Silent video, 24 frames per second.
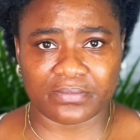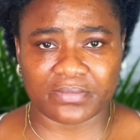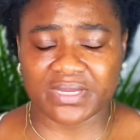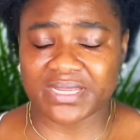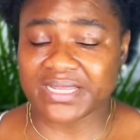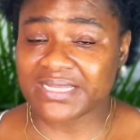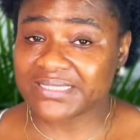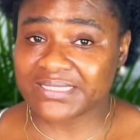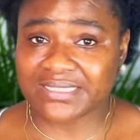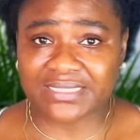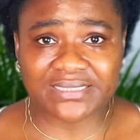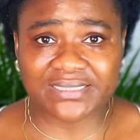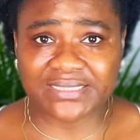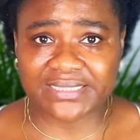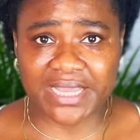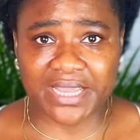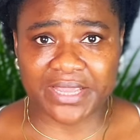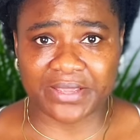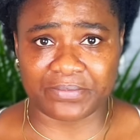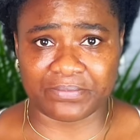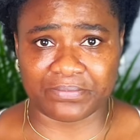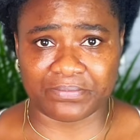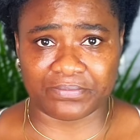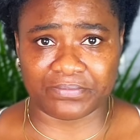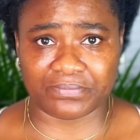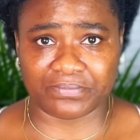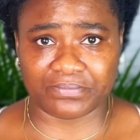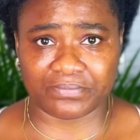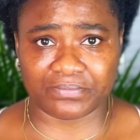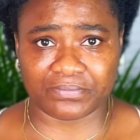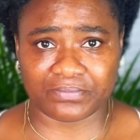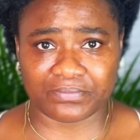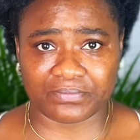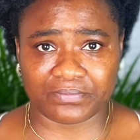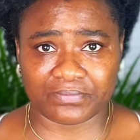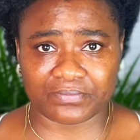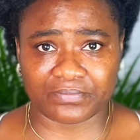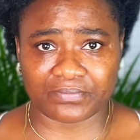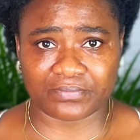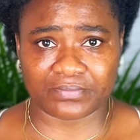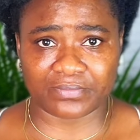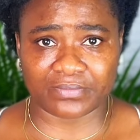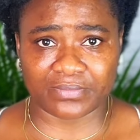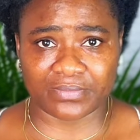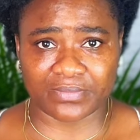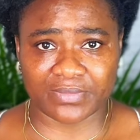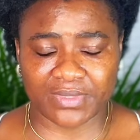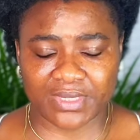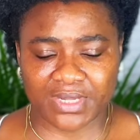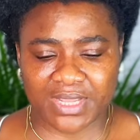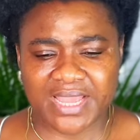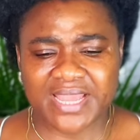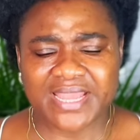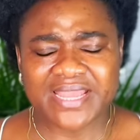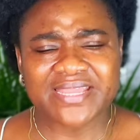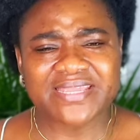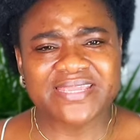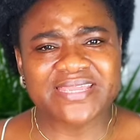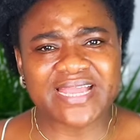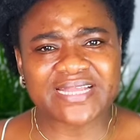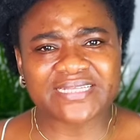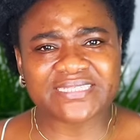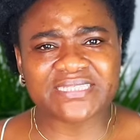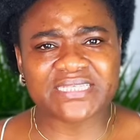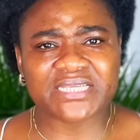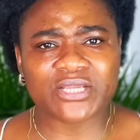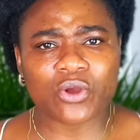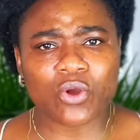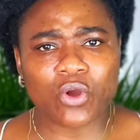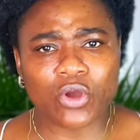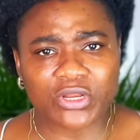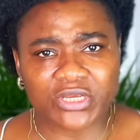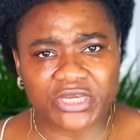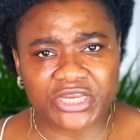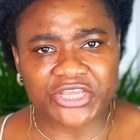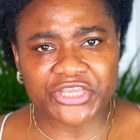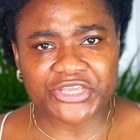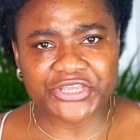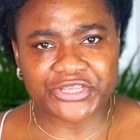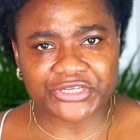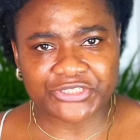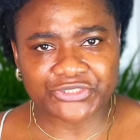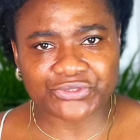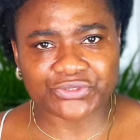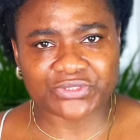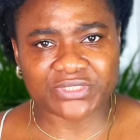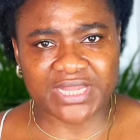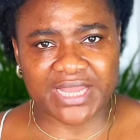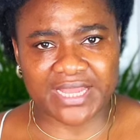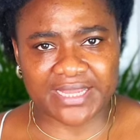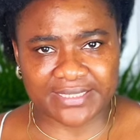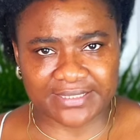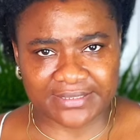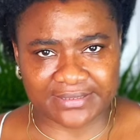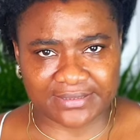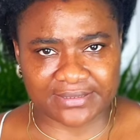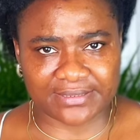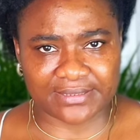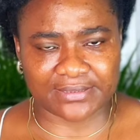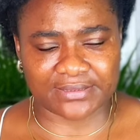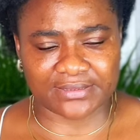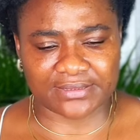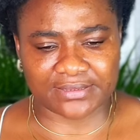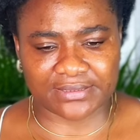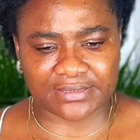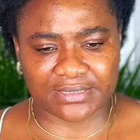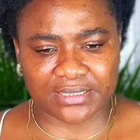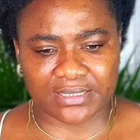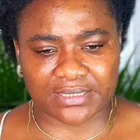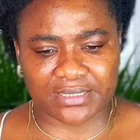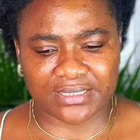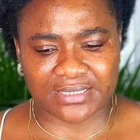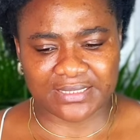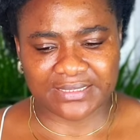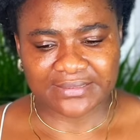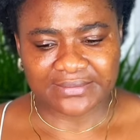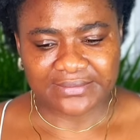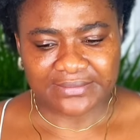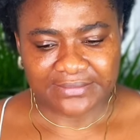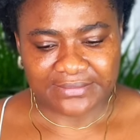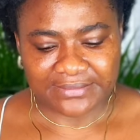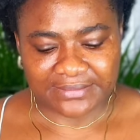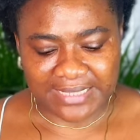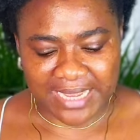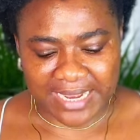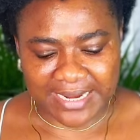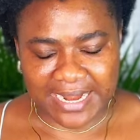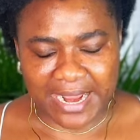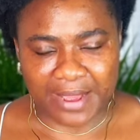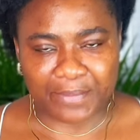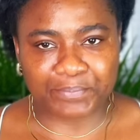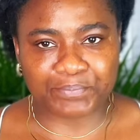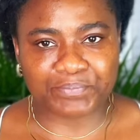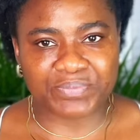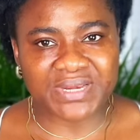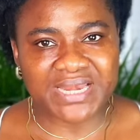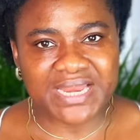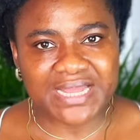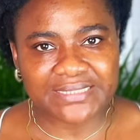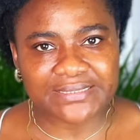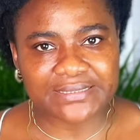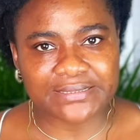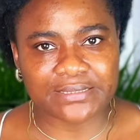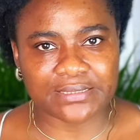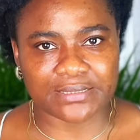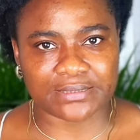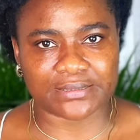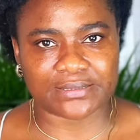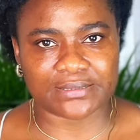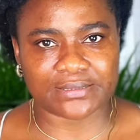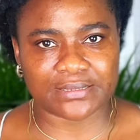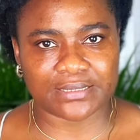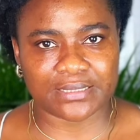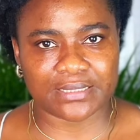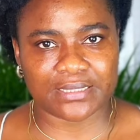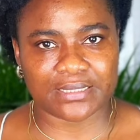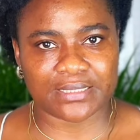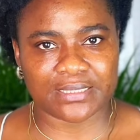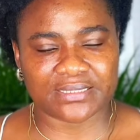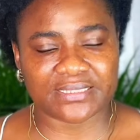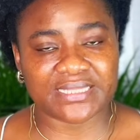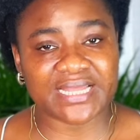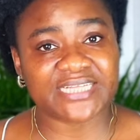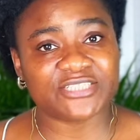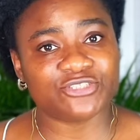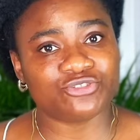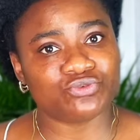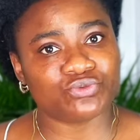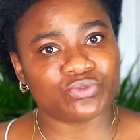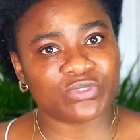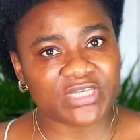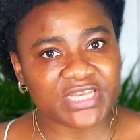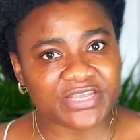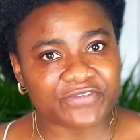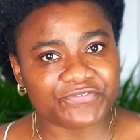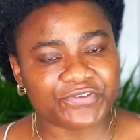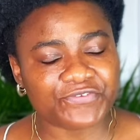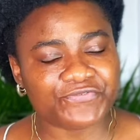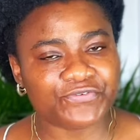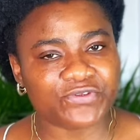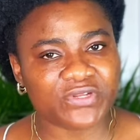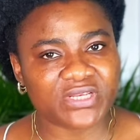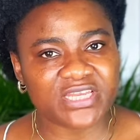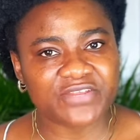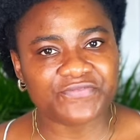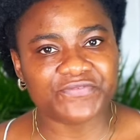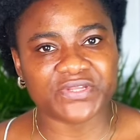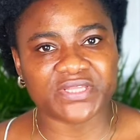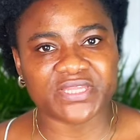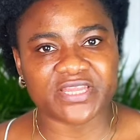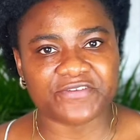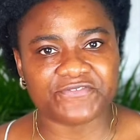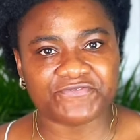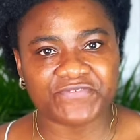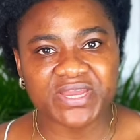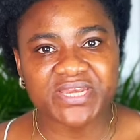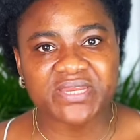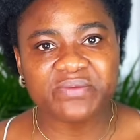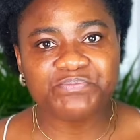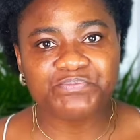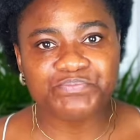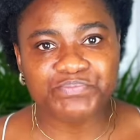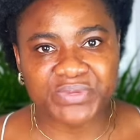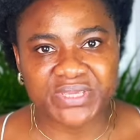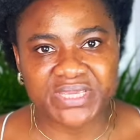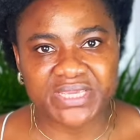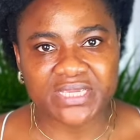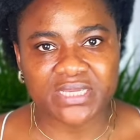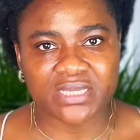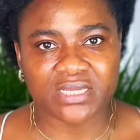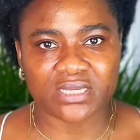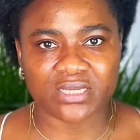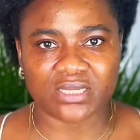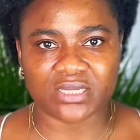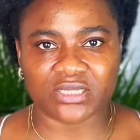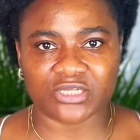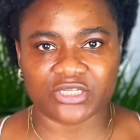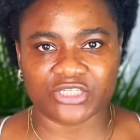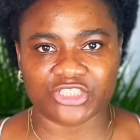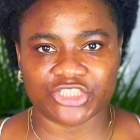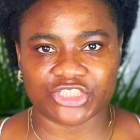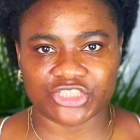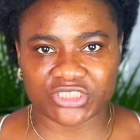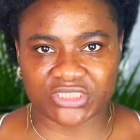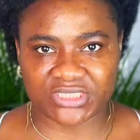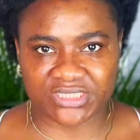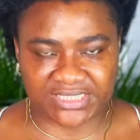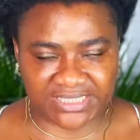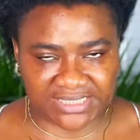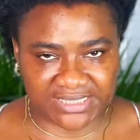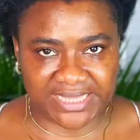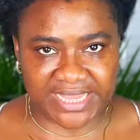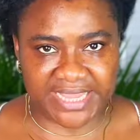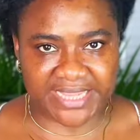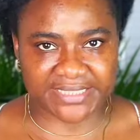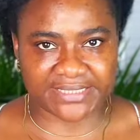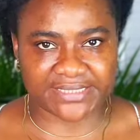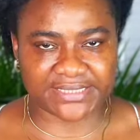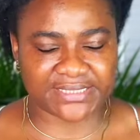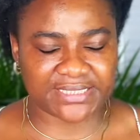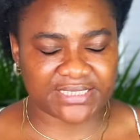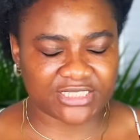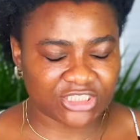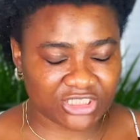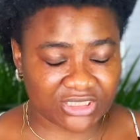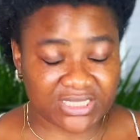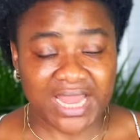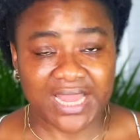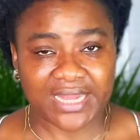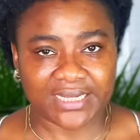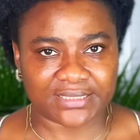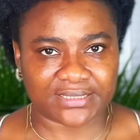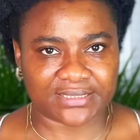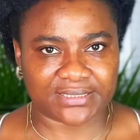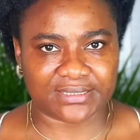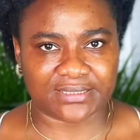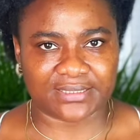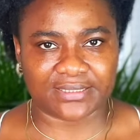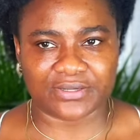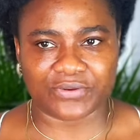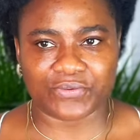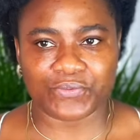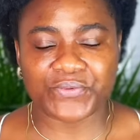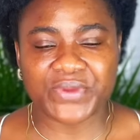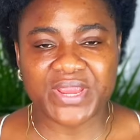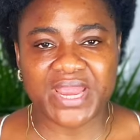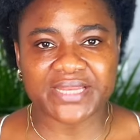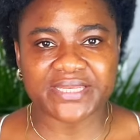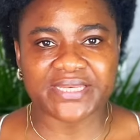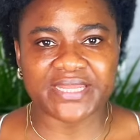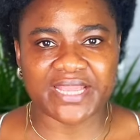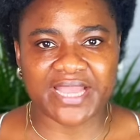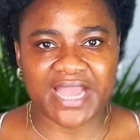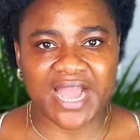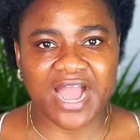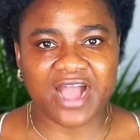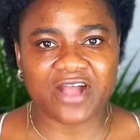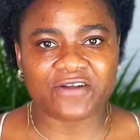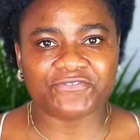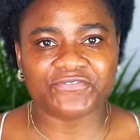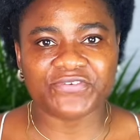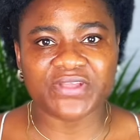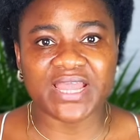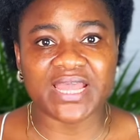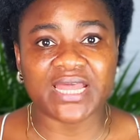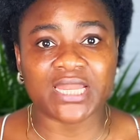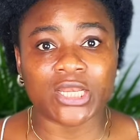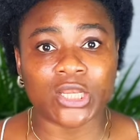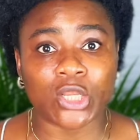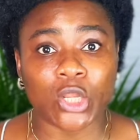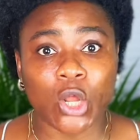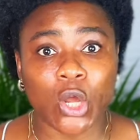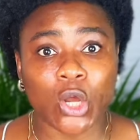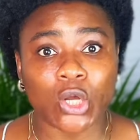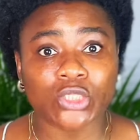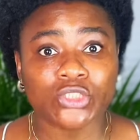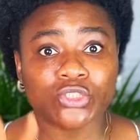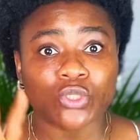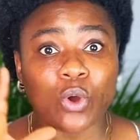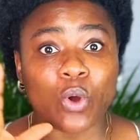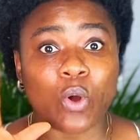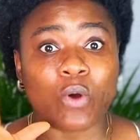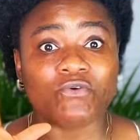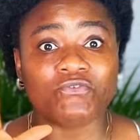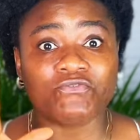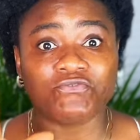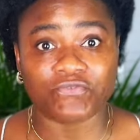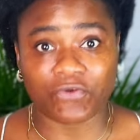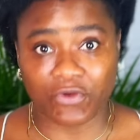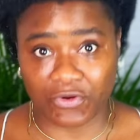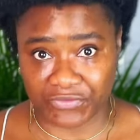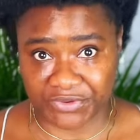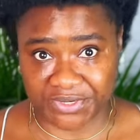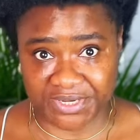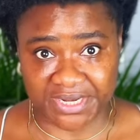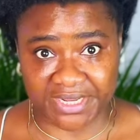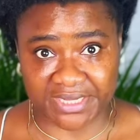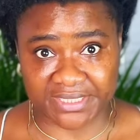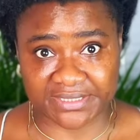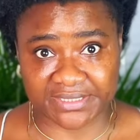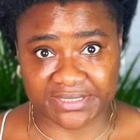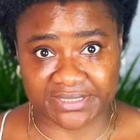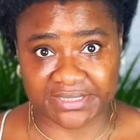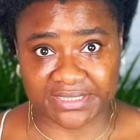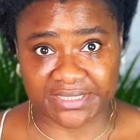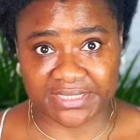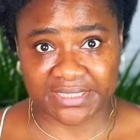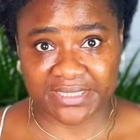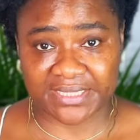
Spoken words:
It's the same. Yes, the only issue now is this. There are places that you live, if you live in a very big state, stad, where they have a lot of foreigners,